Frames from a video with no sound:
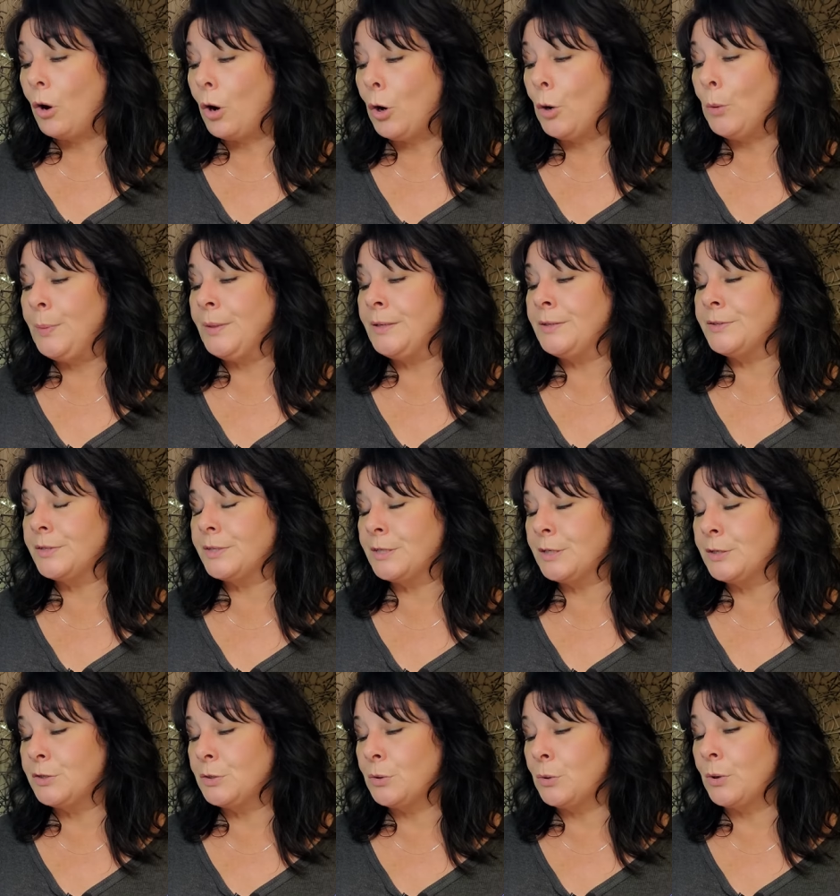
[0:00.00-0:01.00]
opens
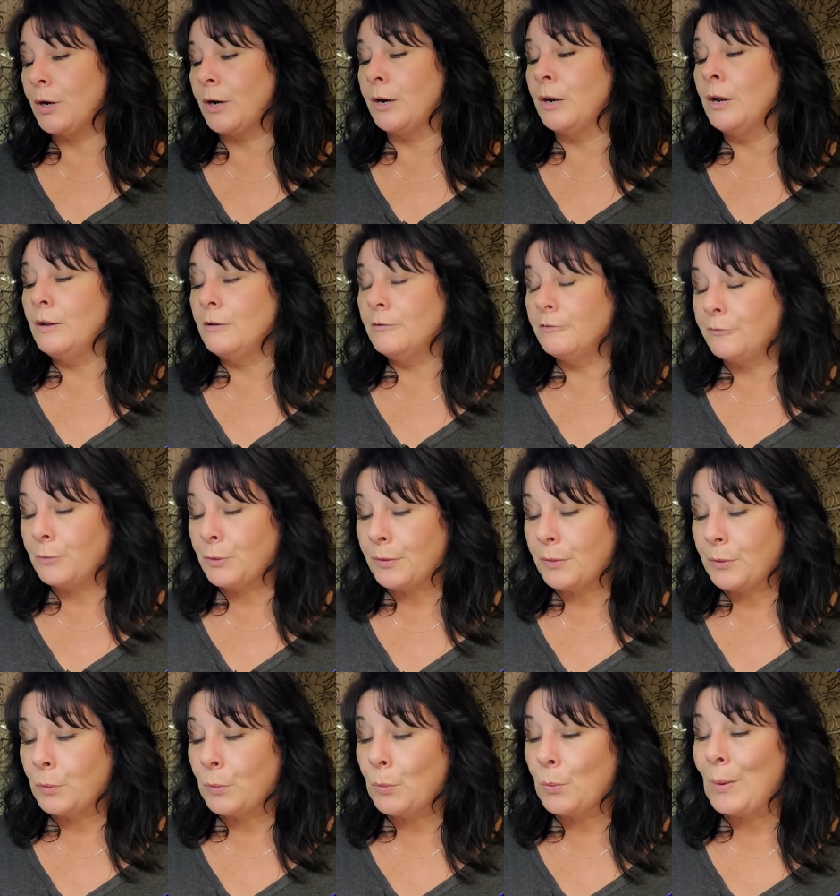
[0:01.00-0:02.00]
the door for
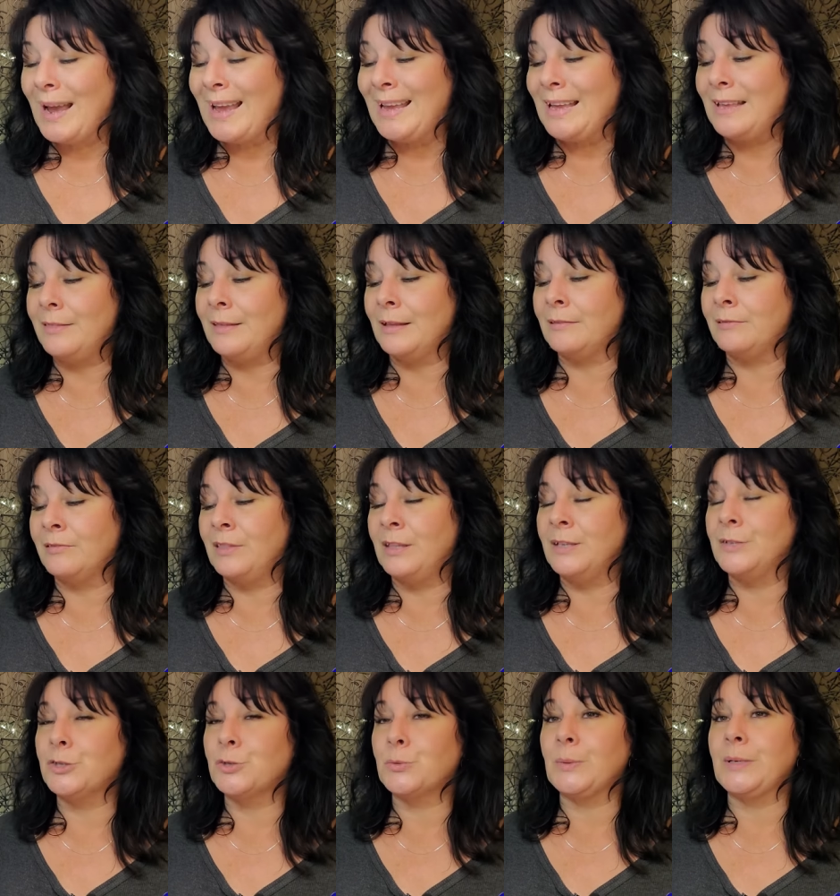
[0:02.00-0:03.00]
the way that
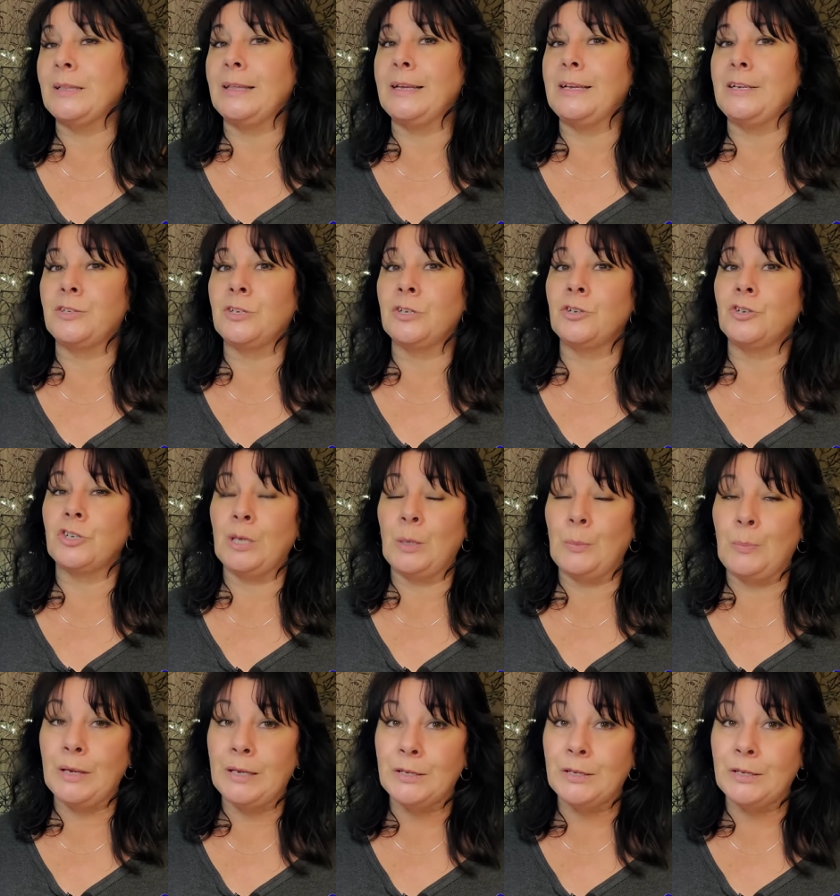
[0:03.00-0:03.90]
this relationship